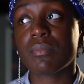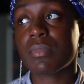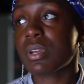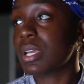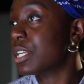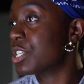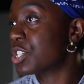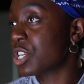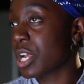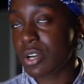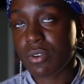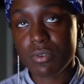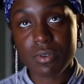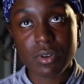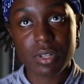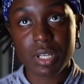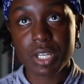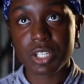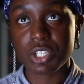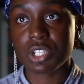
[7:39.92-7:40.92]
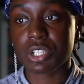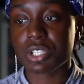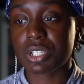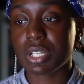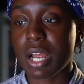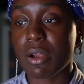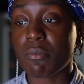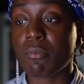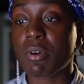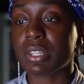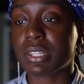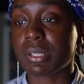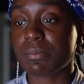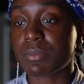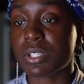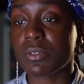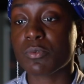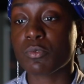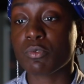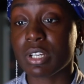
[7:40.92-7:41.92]
In general, it's just I want them
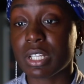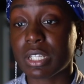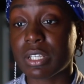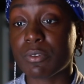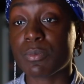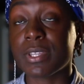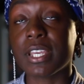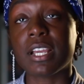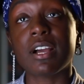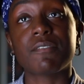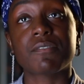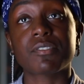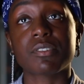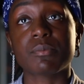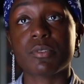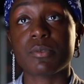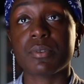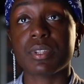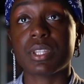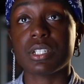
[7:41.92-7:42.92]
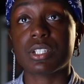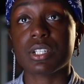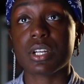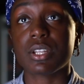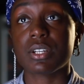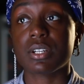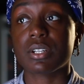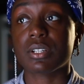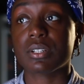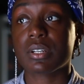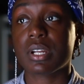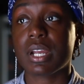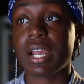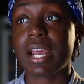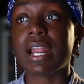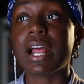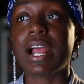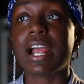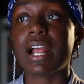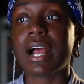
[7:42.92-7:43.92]
to really be comfortable with each other,
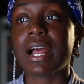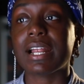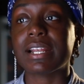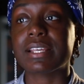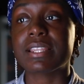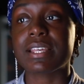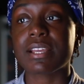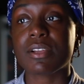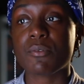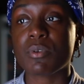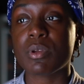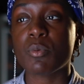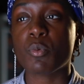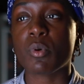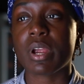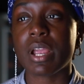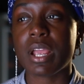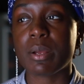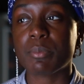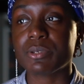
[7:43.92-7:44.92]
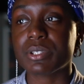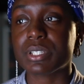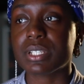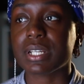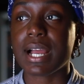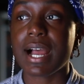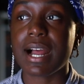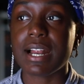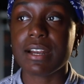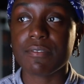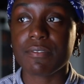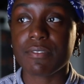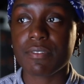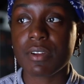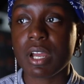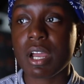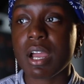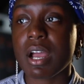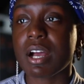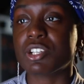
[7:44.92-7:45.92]
and I think we were able to kind of
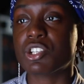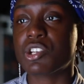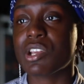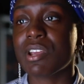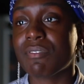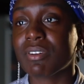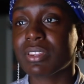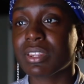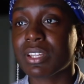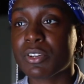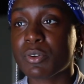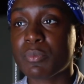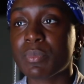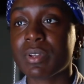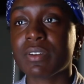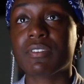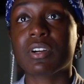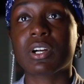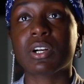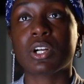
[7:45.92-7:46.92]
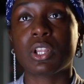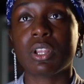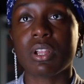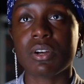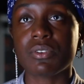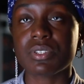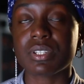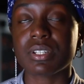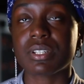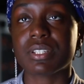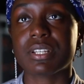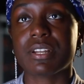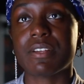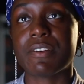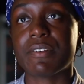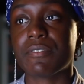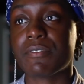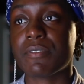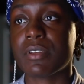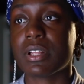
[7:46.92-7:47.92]
achieve a little bit of closeness and
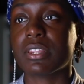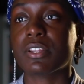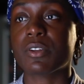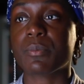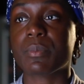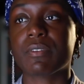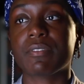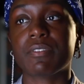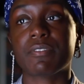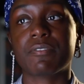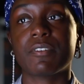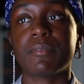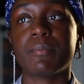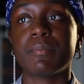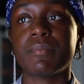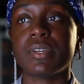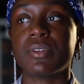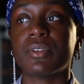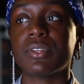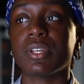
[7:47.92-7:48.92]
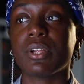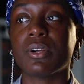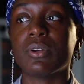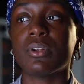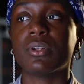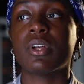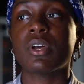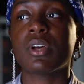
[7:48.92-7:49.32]
a little bit of familial